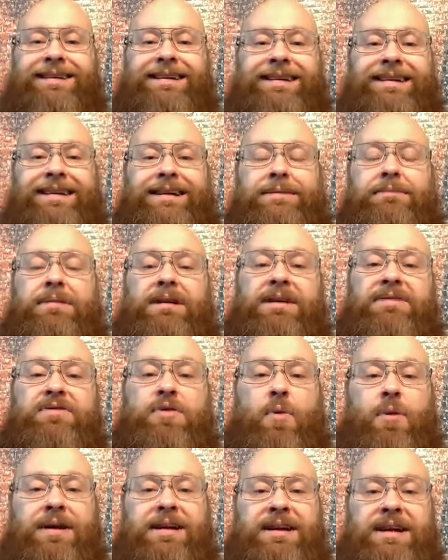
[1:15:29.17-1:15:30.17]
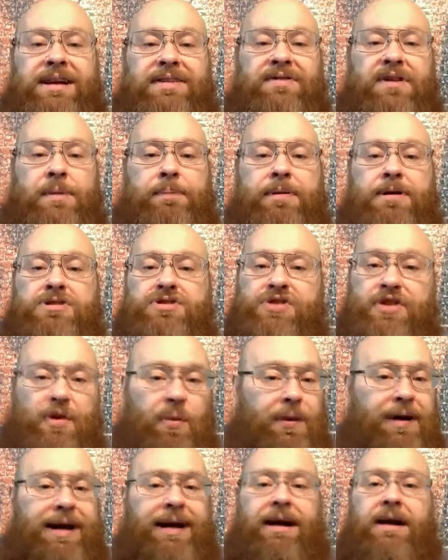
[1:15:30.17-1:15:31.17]
But if you want to give in a personal
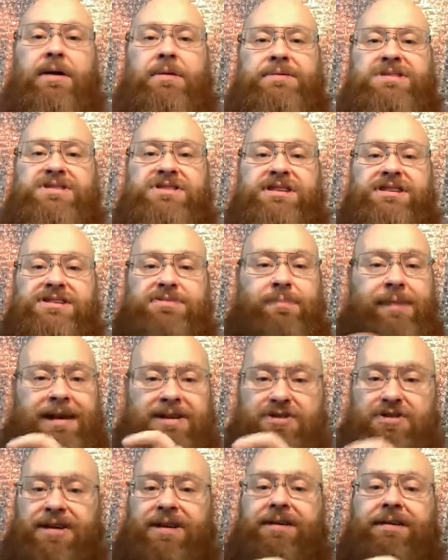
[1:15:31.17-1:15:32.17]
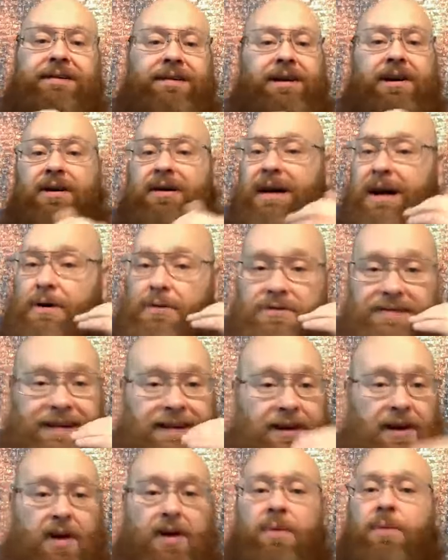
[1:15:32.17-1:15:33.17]
way, I always just mention, you know, I don't take an
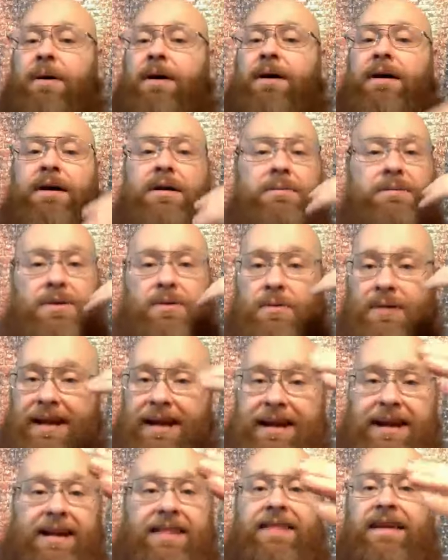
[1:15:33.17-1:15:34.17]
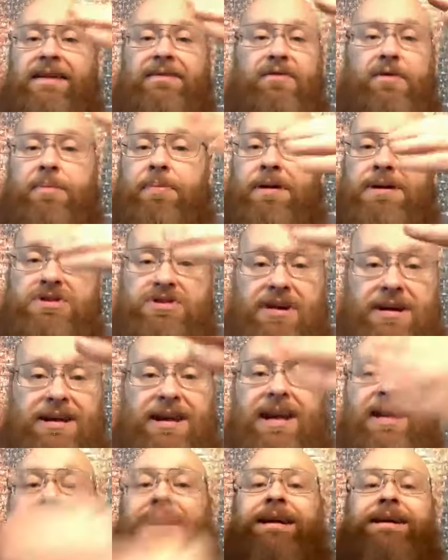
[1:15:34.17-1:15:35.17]
honorarium or get anything for preaching.
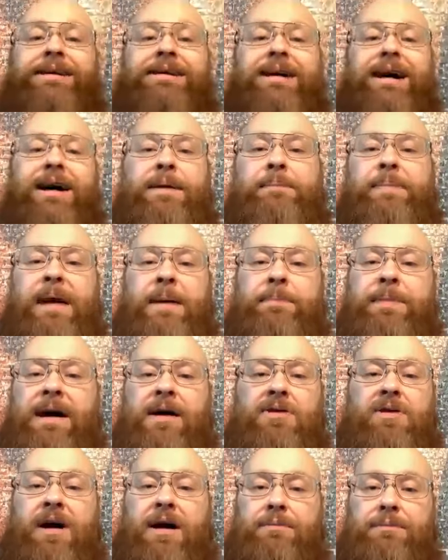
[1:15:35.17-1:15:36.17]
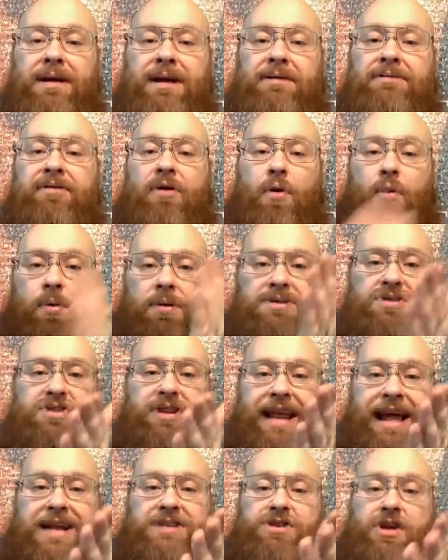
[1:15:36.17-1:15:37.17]
Uh, PayPal.me forward
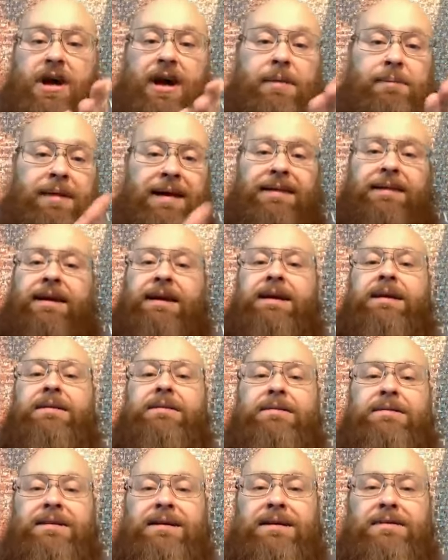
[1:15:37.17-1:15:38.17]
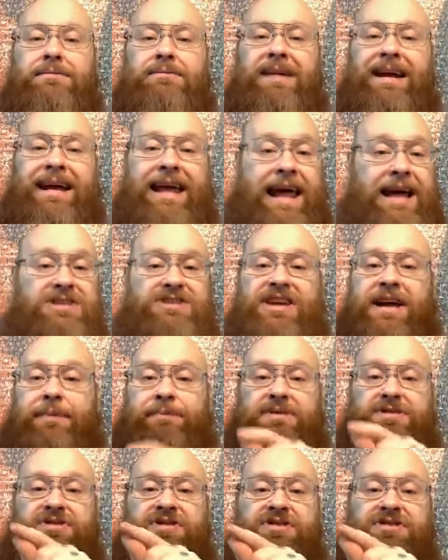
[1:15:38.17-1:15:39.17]
slash Todd Bentley my Cash App
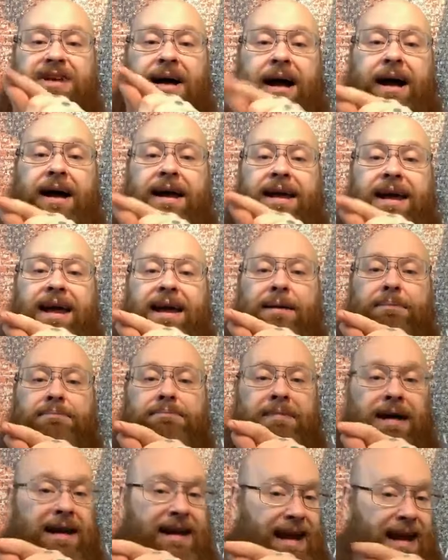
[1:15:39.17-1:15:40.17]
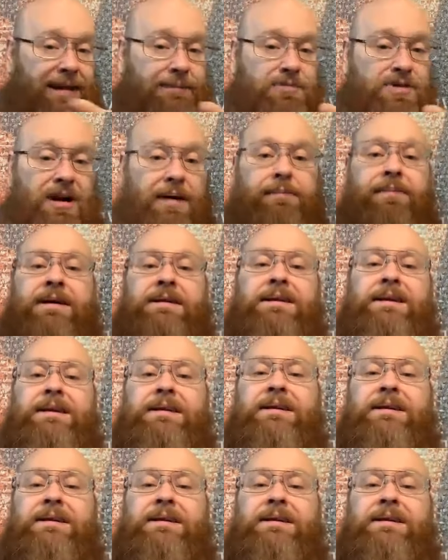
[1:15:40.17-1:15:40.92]
is just I am my name, Todd Bentley.